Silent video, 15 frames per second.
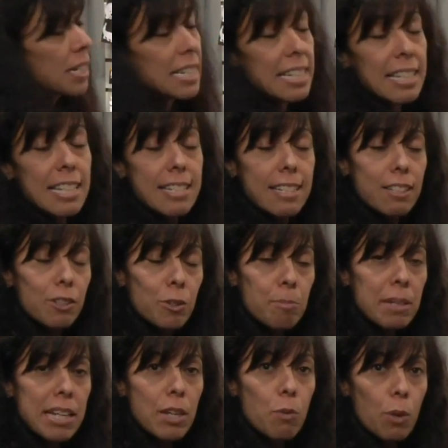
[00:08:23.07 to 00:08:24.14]
did these little
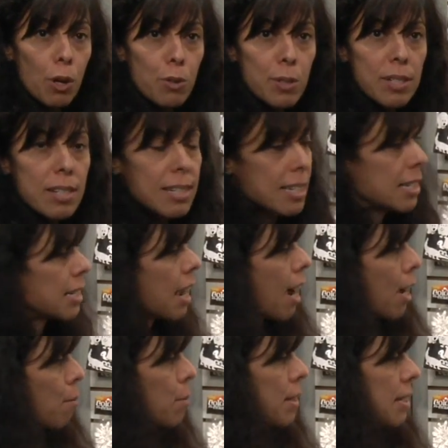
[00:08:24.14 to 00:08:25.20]
mini roses in
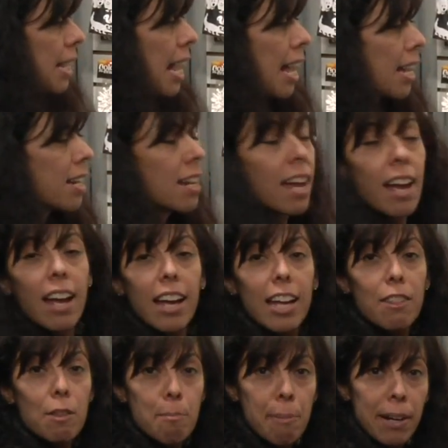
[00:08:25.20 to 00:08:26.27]
×10
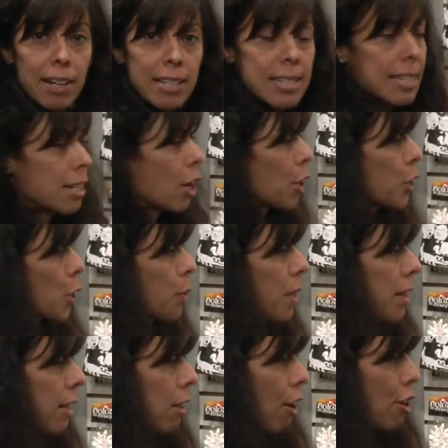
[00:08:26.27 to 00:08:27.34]
in the buds and also in
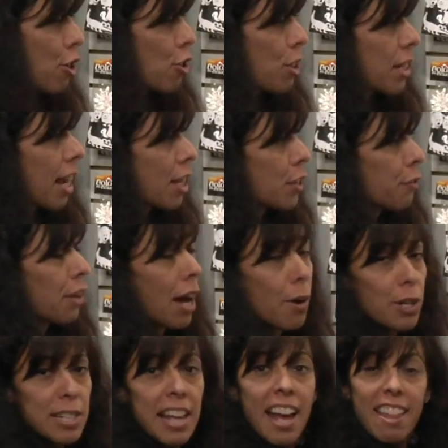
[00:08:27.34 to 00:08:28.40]
the larger size
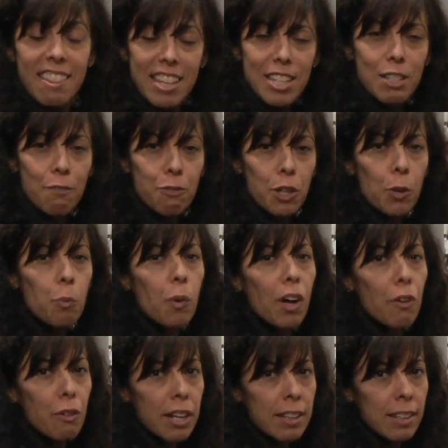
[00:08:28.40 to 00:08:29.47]
flowers. These have done
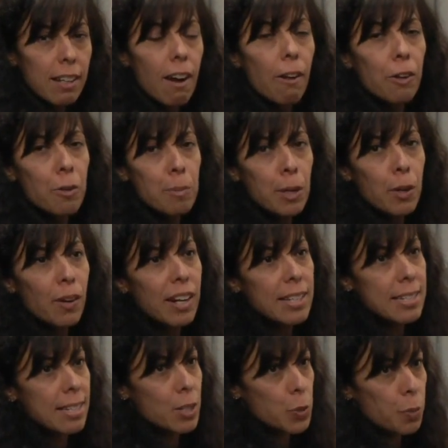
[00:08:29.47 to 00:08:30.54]
well in the Color Me
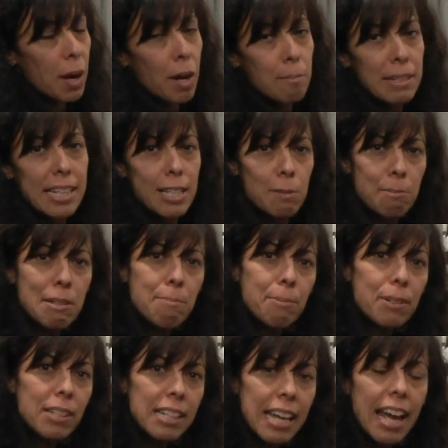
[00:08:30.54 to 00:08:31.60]
Crazy as well, because
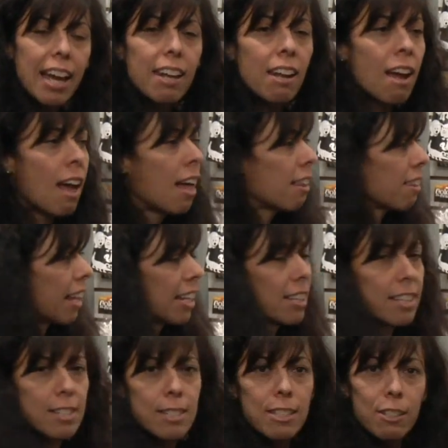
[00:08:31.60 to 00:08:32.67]
people, again, like
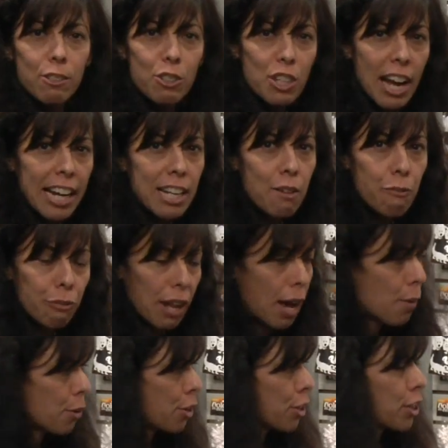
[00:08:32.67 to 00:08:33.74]
these little tiny
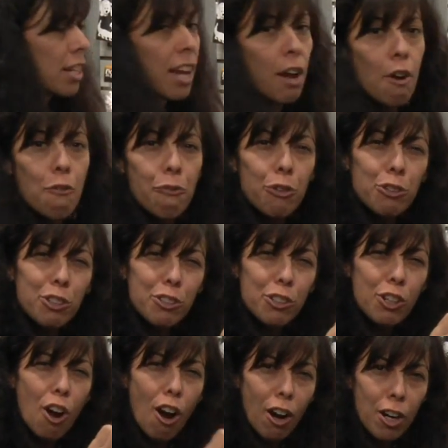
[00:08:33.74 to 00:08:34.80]
flowers for
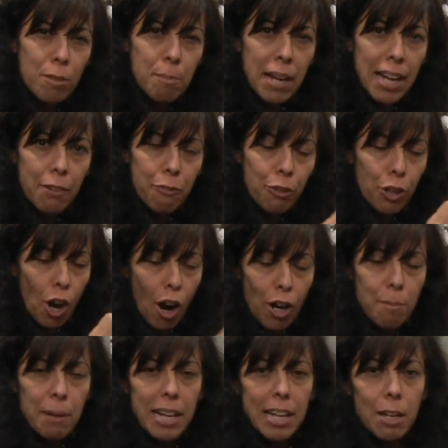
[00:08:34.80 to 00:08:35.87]
card
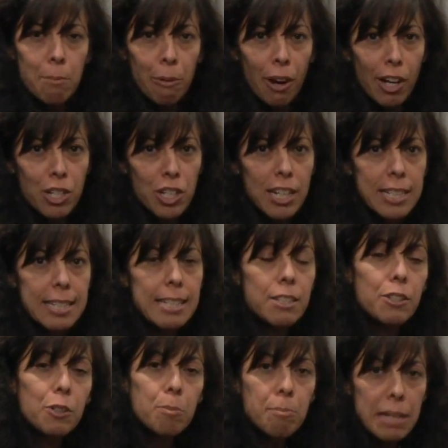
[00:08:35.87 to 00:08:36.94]
making projects and
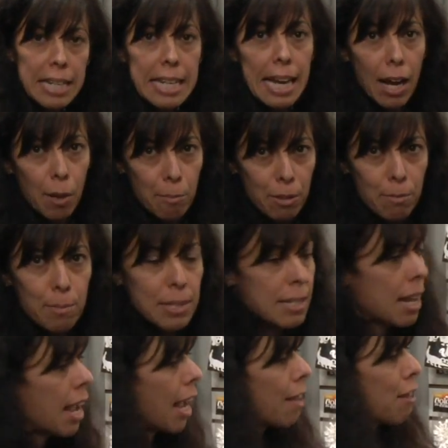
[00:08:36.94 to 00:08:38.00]
little mini albums,
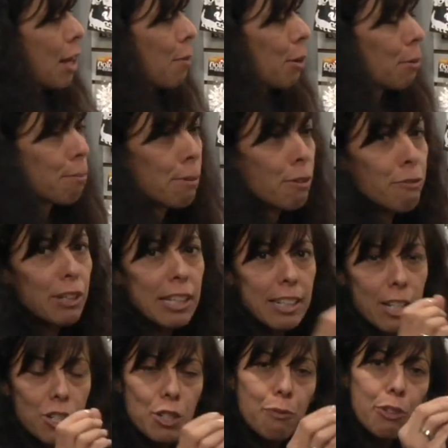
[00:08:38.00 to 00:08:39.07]
and they work
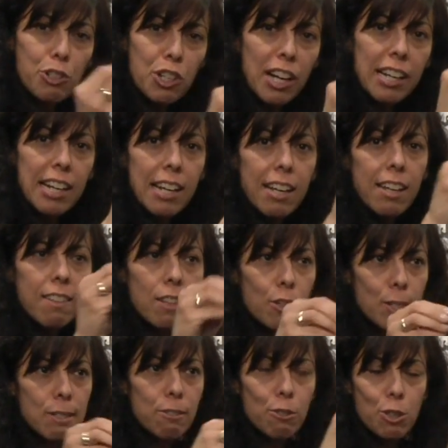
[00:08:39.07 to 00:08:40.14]
perfectly just for tucking in
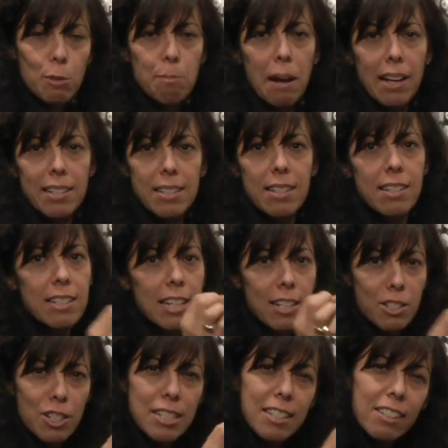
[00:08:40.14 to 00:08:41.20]
those little spots that need
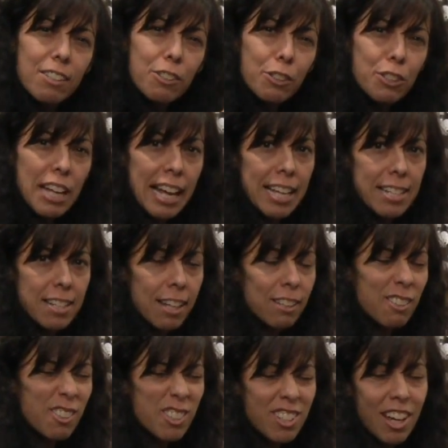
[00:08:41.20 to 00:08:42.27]
just a little taste, a
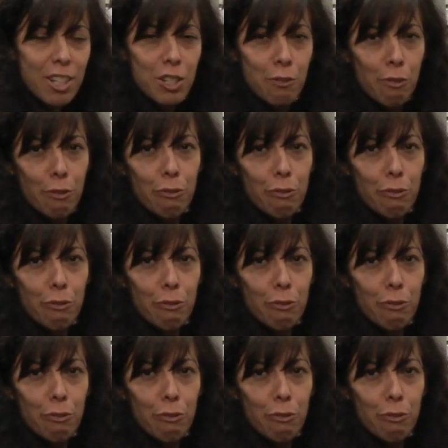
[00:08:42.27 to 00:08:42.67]
little touch of a